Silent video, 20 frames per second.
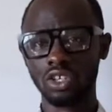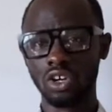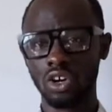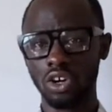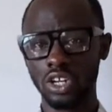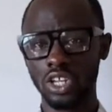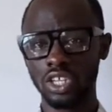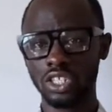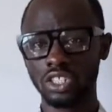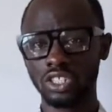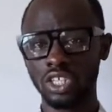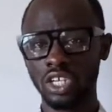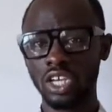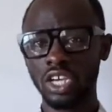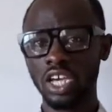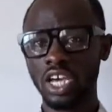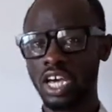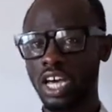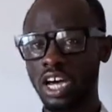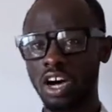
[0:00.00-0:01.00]
audit,
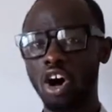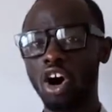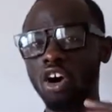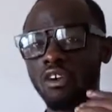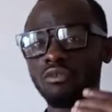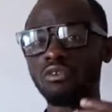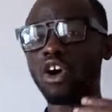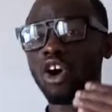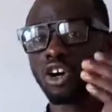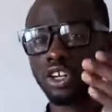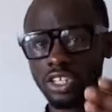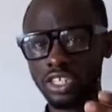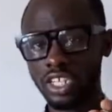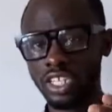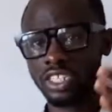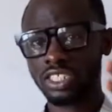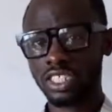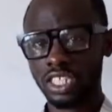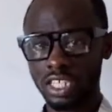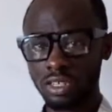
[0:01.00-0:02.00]

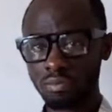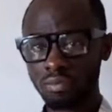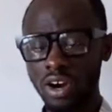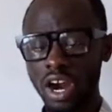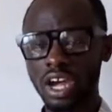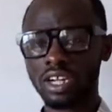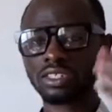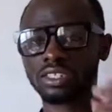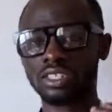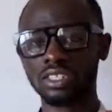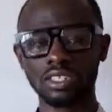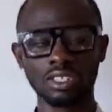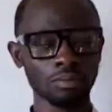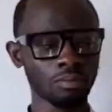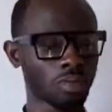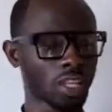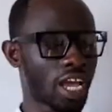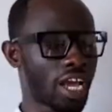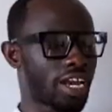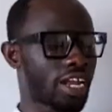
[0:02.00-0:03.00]
in practice,
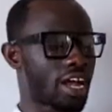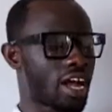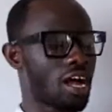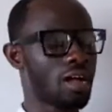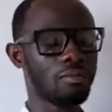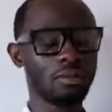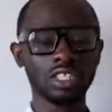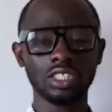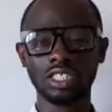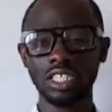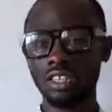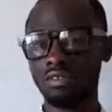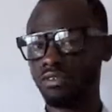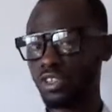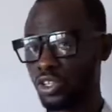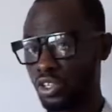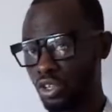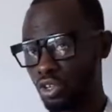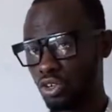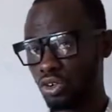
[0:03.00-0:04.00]
and come as if you
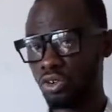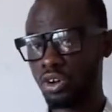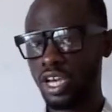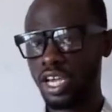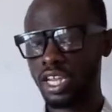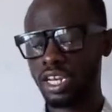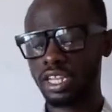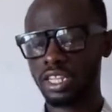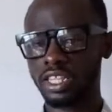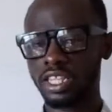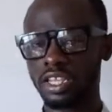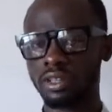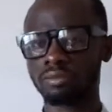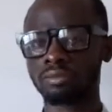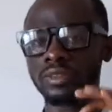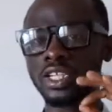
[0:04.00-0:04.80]
don't know anything.